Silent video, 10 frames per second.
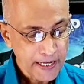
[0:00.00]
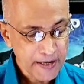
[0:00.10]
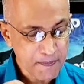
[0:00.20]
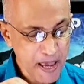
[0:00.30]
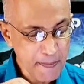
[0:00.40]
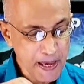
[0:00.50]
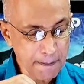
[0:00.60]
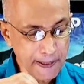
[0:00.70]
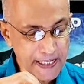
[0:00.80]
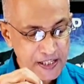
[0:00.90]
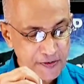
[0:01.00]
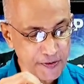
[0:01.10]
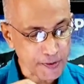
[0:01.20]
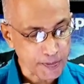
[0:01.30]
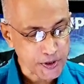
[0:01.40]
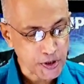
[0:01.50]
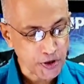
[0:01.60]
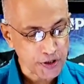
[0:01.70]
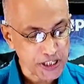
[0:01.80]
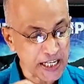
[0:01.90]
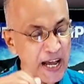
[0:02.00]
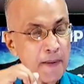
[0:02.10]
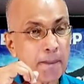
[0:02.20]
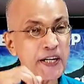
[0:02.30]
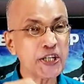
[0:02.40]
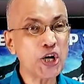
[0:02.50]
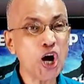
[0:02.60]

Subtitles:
It may be a place of obscurity, but